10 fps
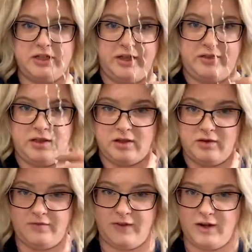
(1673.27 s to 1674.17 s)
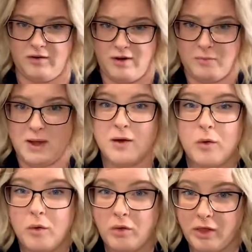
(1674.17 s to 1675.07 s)
Like this could fit around my
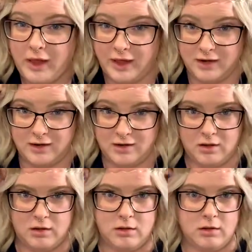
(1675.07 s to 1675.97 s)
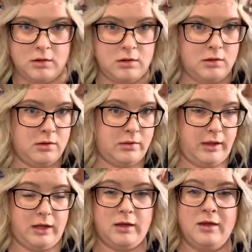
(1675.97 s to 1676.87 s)
whole head. Like,